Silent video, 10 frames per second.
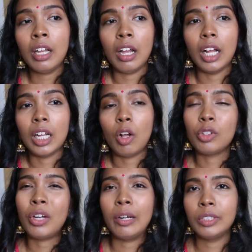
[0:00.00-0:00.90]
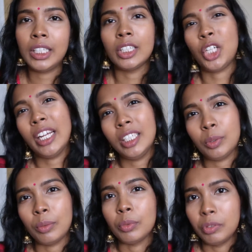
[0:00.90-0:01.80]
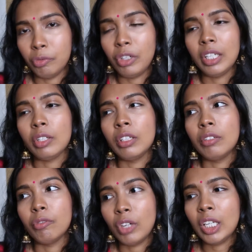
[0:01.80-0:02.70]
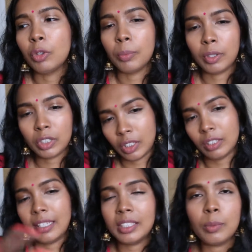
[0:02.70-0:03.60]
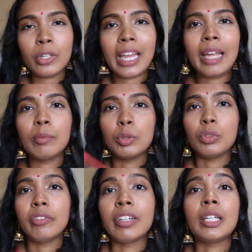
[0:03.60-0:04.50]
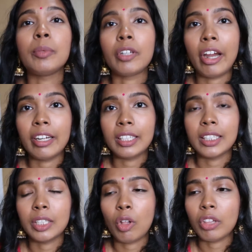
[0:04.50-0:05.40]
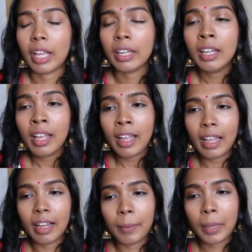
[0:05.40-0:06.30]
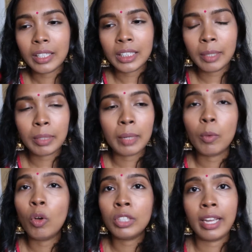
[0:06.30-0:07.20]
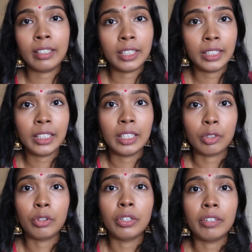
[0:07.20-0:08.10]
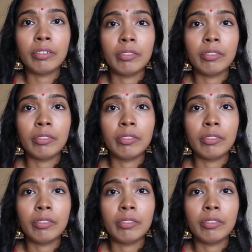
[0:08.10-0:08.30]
although I would say the Chinese one was really good because there's more time to develop your characters and all that. At the same time, all the actors in the Korean